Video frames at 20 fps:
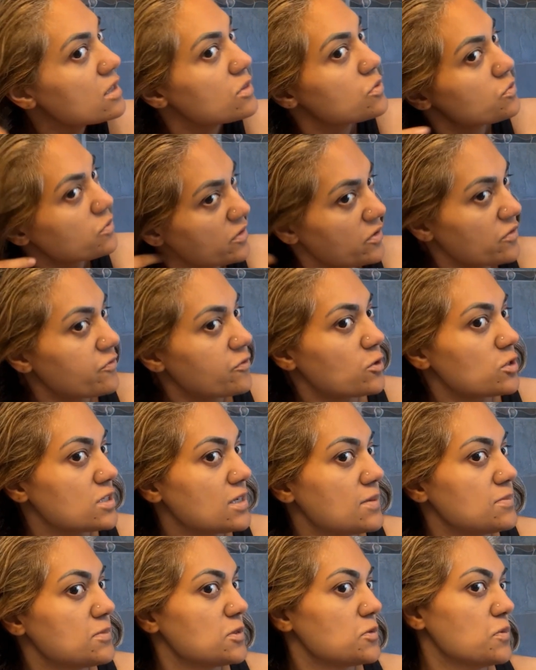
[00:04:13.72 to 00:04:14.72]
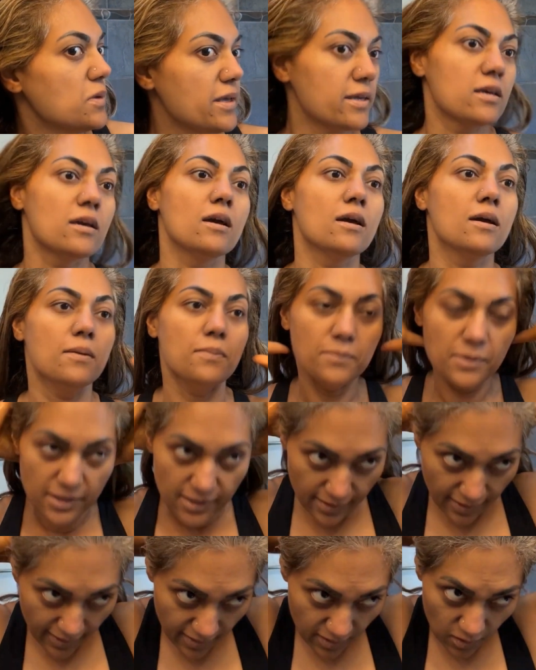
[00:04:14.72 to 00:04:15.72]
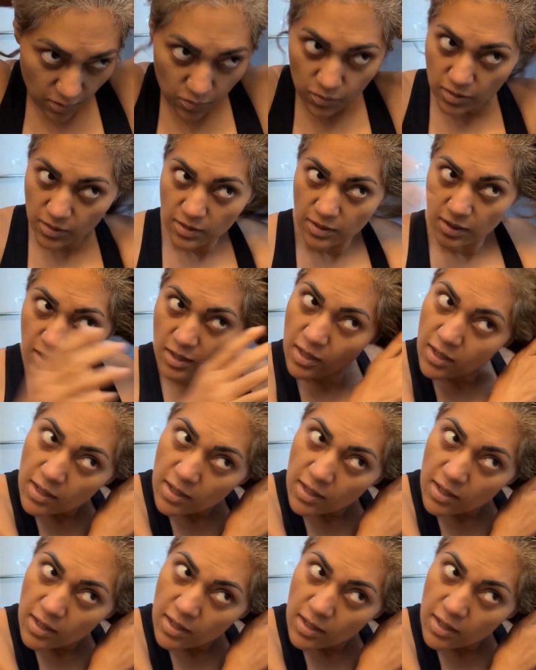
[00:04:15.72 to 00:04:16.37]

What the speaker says: 3 or 4 times a week. But now,